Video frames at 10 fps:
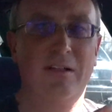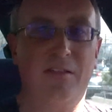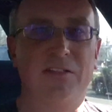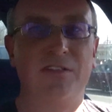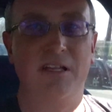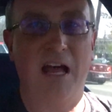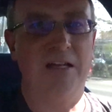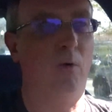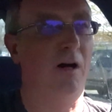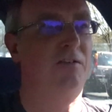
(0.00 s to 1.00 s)
This is a
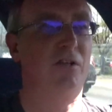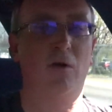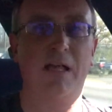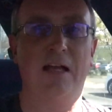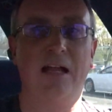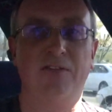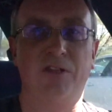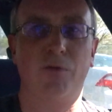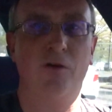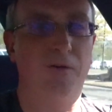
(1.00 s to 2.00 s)
91, so again, it has the
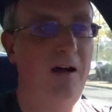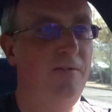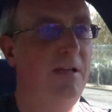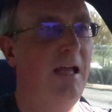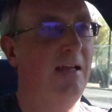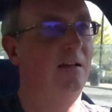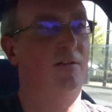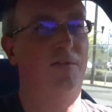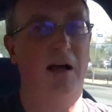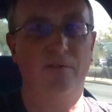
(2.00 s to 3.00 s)
305 V8, the
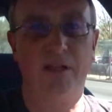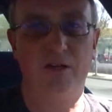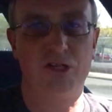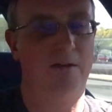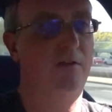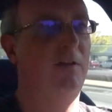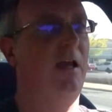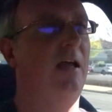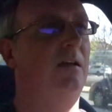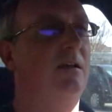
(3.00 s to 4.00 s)
5-liter Chevy
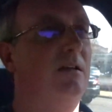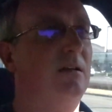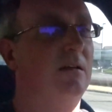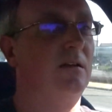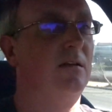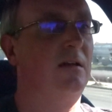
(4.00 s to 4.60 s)
V8.